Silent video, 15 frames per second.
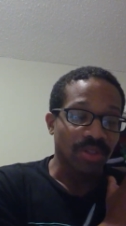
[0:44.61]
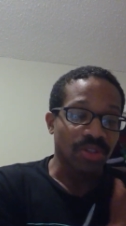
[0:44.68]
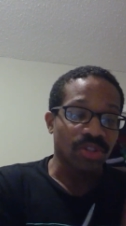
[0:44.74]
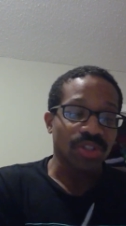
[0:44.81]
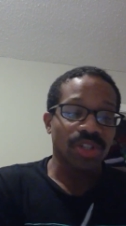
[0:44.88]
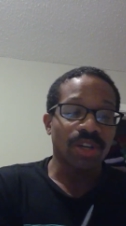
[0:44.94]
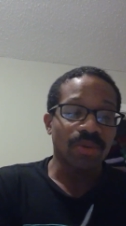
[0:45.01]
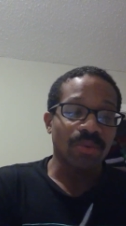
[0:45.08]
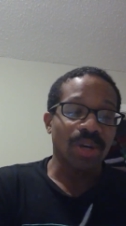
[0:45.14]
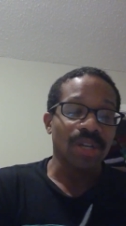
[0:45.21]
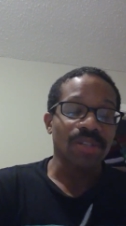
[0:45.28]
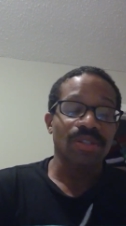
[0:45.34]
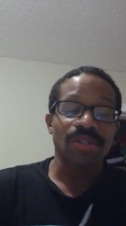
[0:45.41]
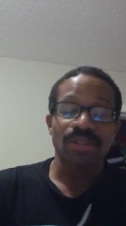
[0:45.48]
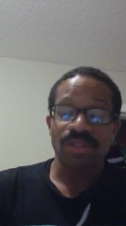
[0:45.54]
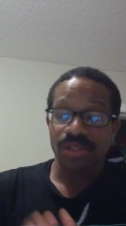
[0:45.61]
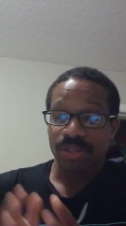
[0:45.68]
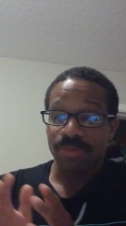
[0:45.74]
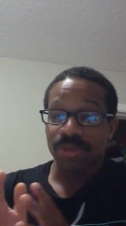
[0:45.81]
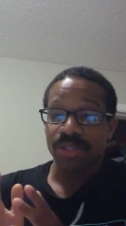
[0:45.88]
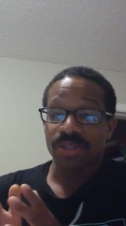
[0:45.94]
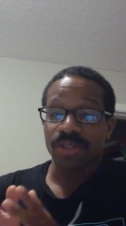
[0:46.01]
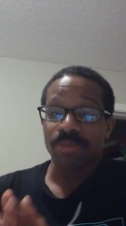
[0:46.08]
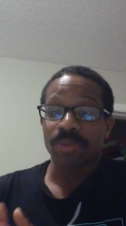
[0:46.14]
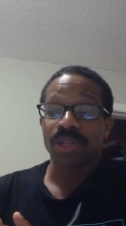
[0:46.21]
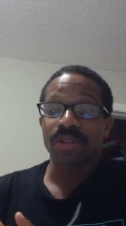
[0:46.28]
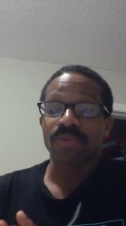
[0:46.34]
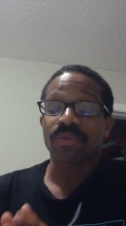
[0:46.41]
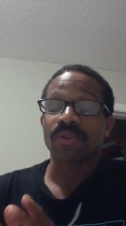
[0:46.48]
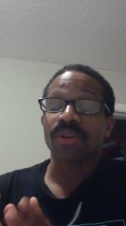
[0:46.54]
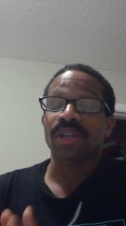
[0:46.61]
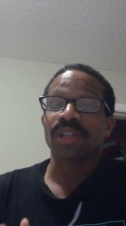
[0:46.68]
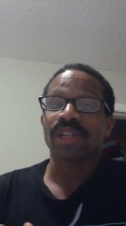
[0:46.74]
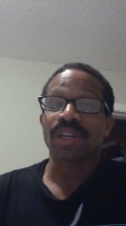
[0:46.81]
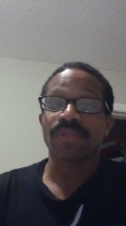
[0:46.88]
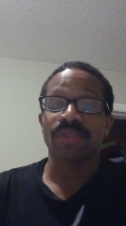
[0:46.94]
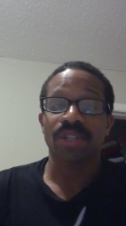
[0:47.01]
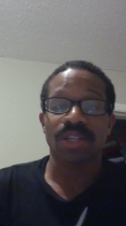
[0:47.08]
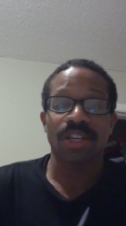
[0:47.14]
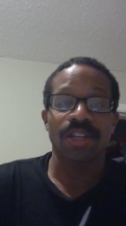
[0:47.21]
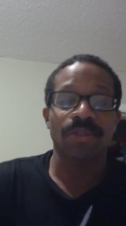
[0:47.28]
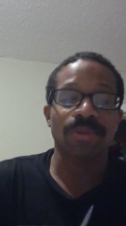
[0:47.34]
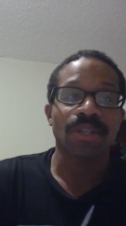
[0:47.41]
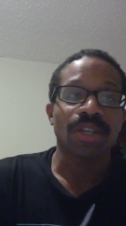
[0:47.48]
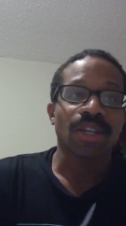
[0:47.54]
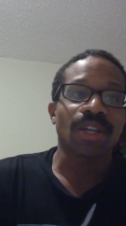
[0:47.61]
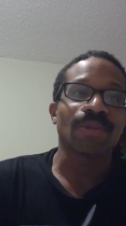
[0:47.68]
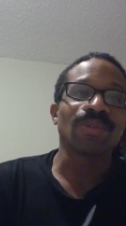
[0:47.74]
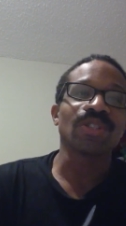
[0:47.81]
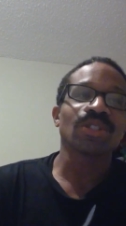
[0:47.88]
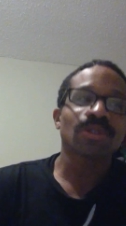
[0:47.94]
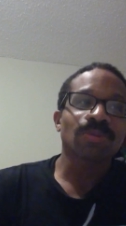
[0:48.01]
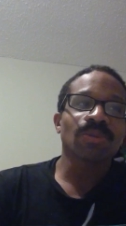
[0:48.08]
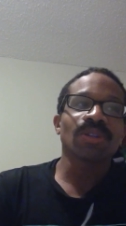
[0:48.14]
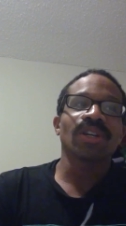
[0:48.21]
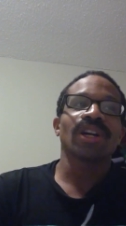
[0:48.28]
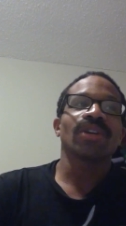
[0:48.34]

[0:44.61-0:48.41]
Deshaun Watson has been suspended for 11 games. And which is pretty